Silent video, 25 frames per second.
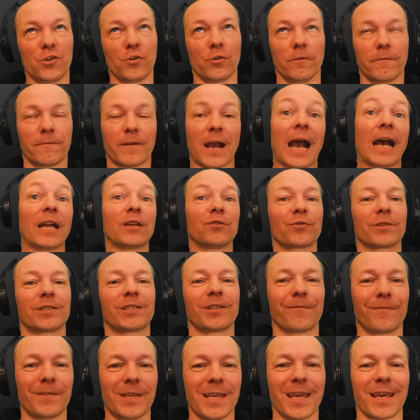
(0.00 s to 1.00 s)
hundreds
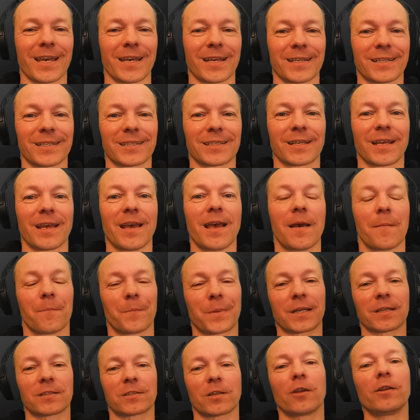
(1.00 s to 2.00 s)
of years,
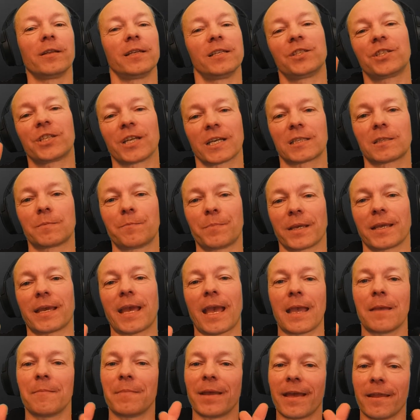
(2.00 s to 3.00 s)
but it's only just
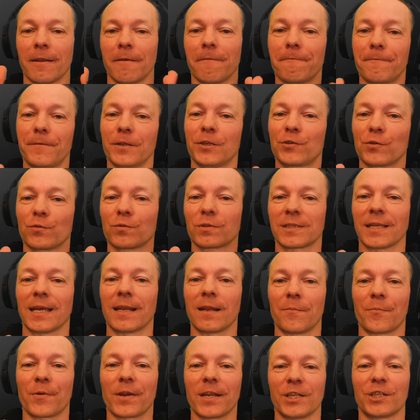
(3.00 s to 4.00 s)
became an official
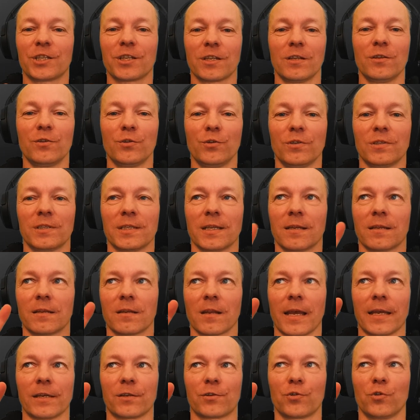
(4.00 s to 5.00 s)
celebration in New Zealand
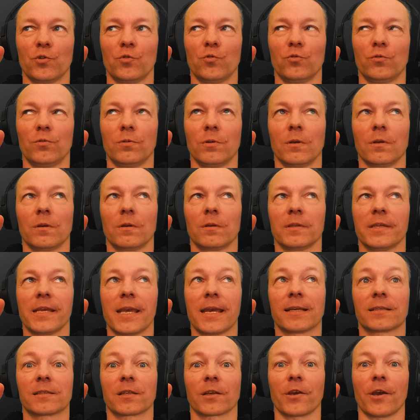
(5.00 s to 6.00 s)
like 2
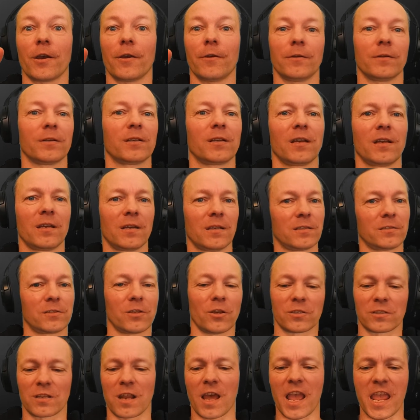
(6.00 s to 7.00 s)
years ago. So
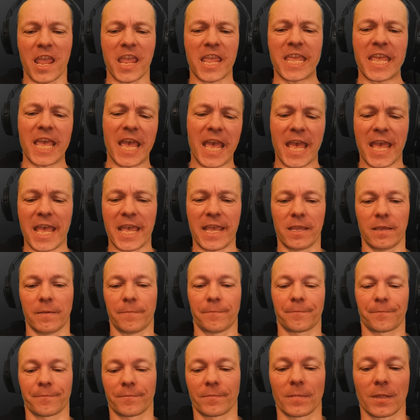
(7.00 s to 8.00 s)
it's like, yay.
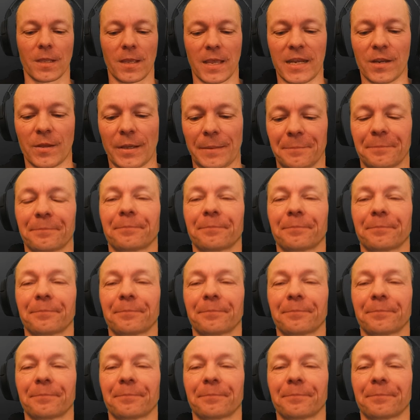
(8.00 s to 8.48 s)
Anyway,